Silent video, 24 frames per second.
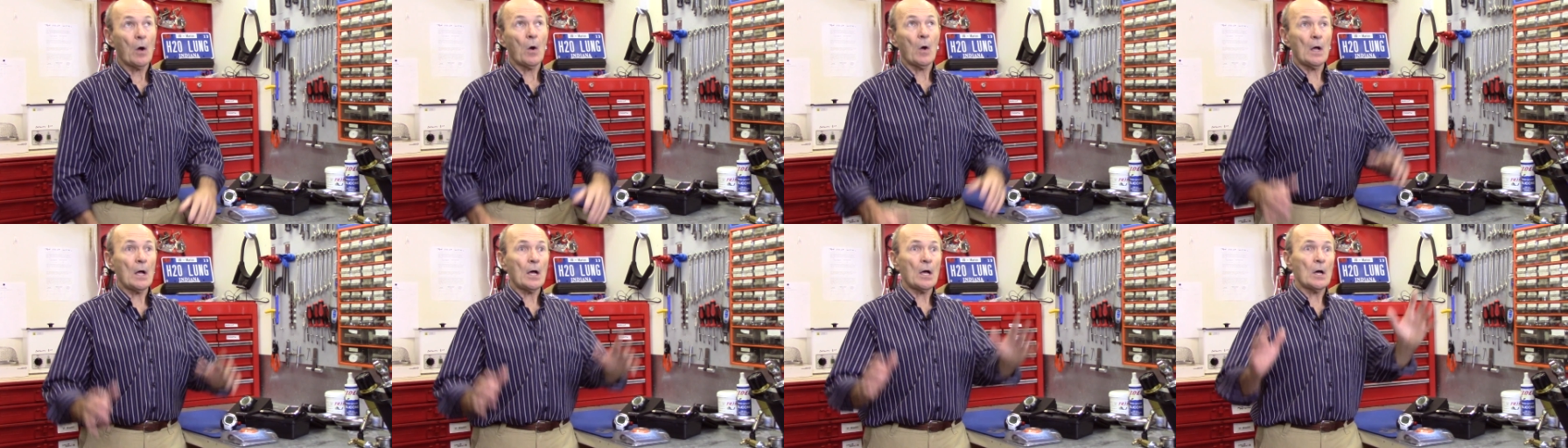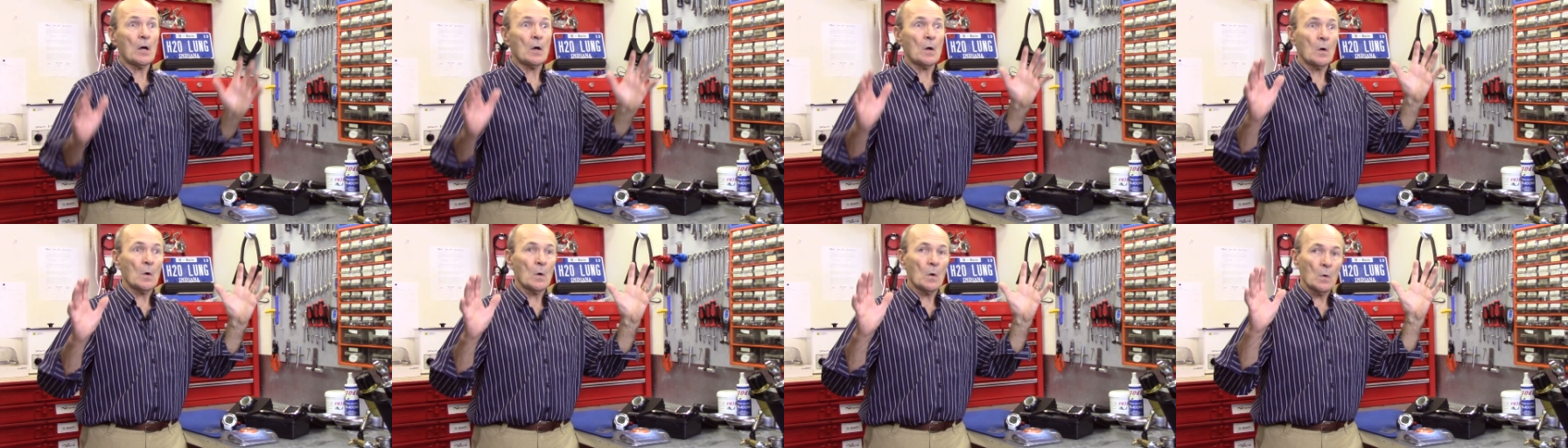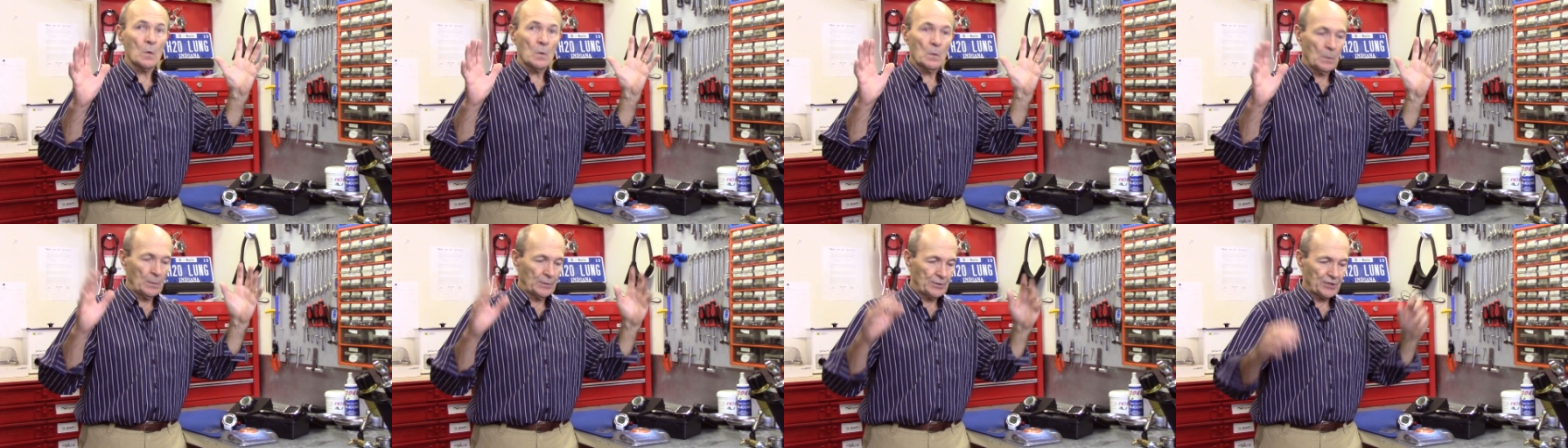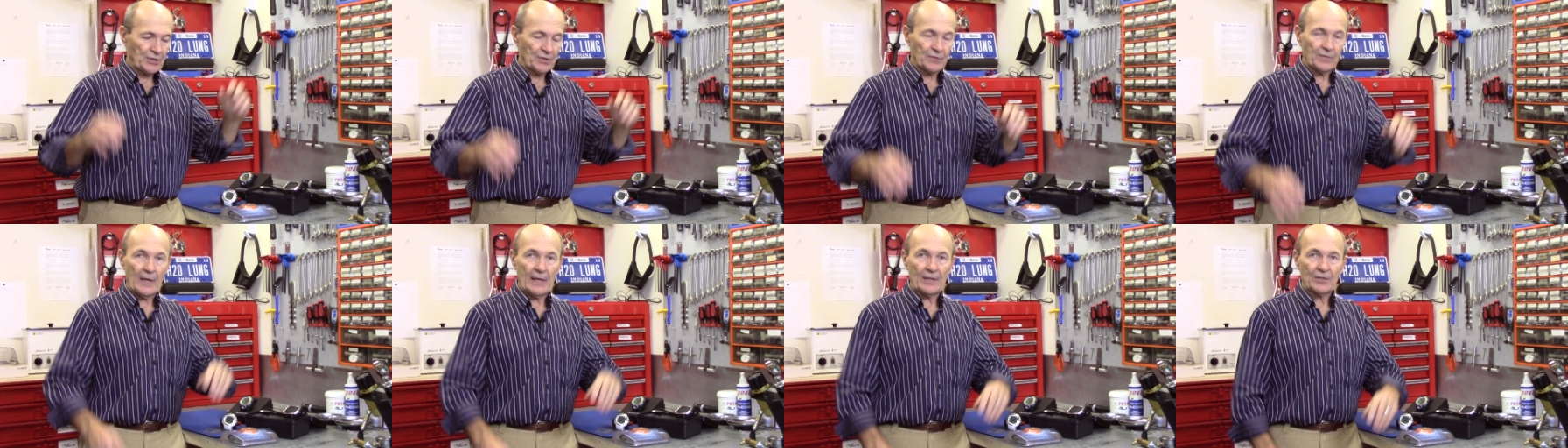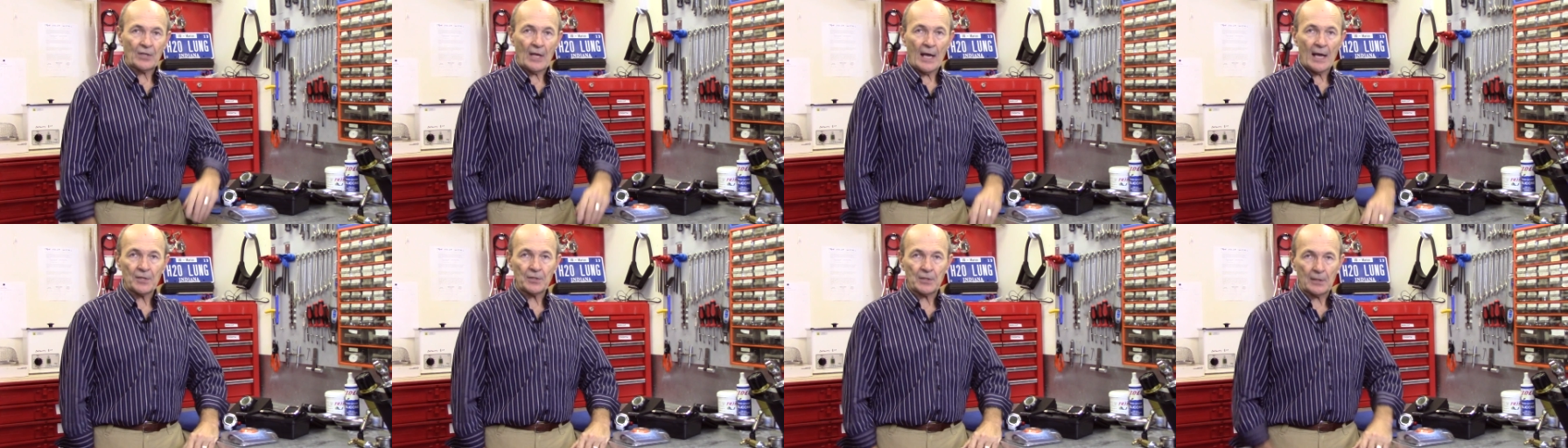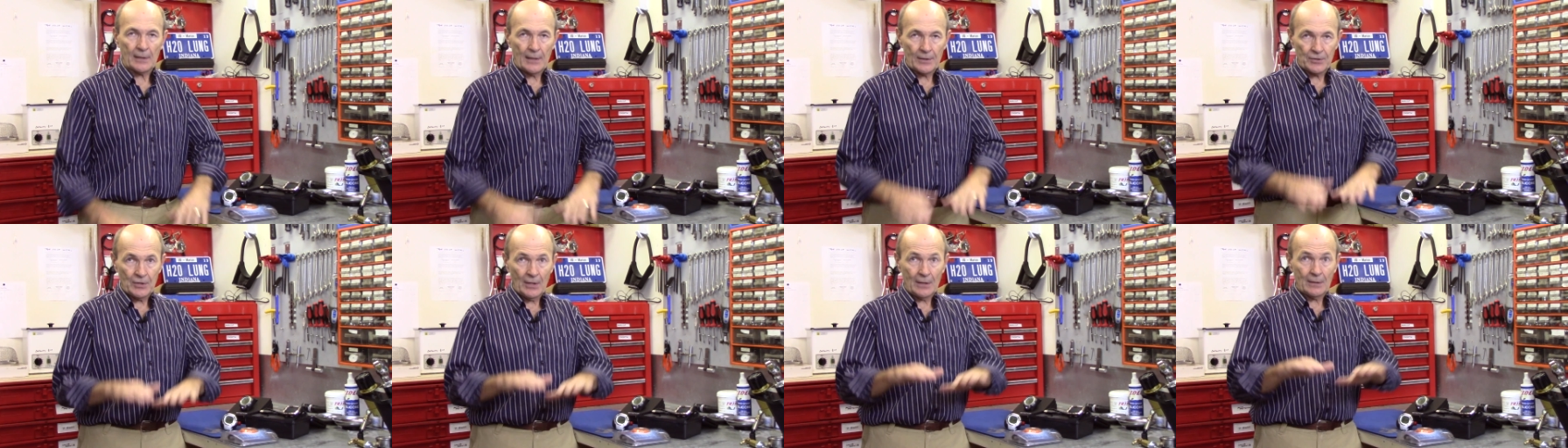oh, this is
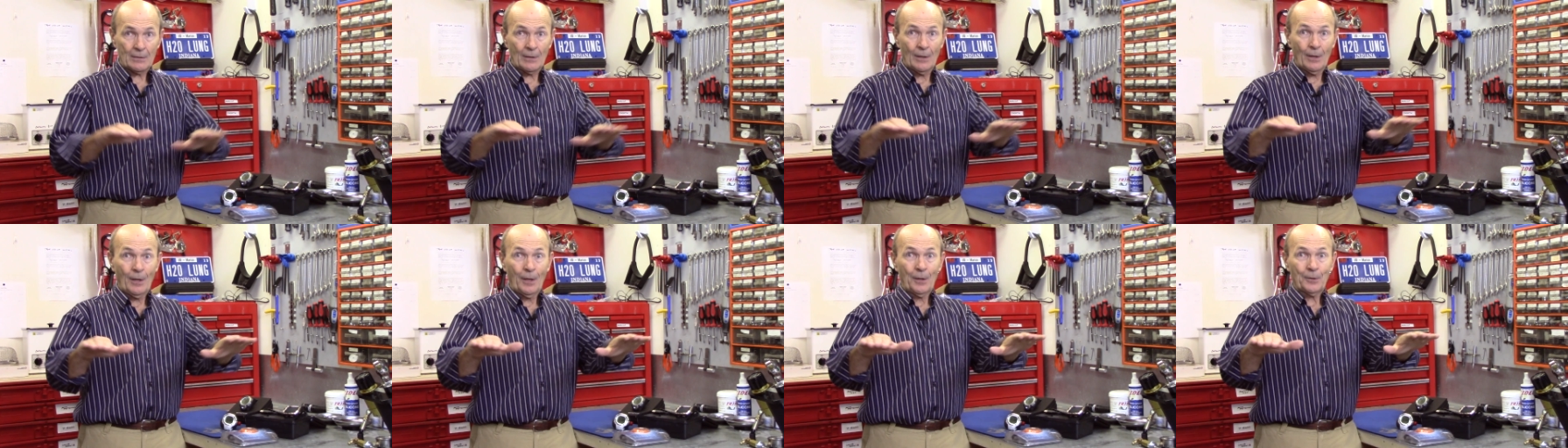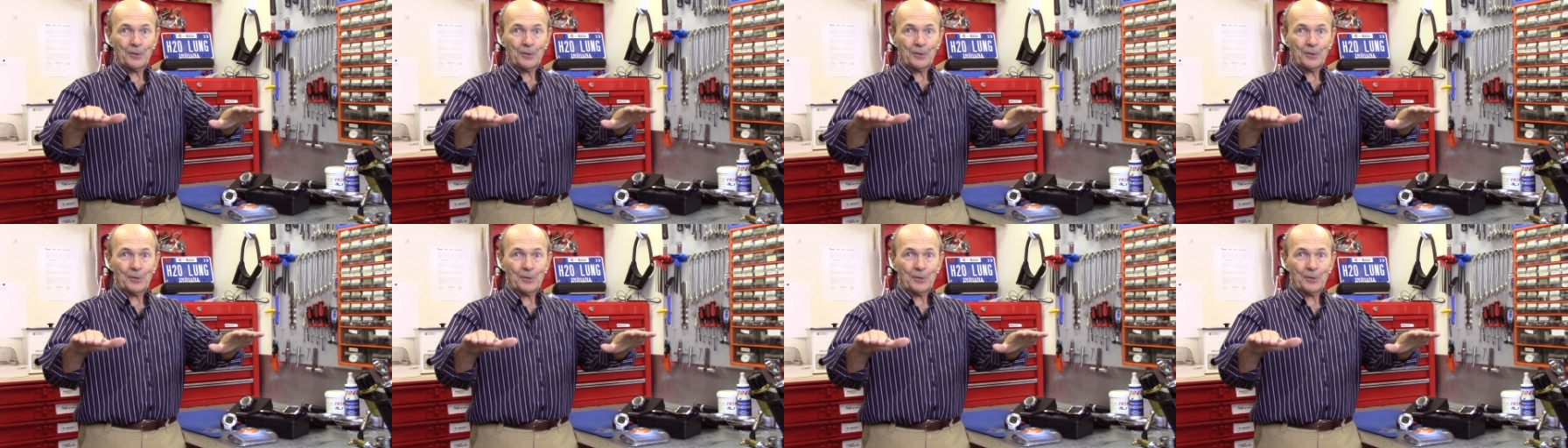fantastic. That's it.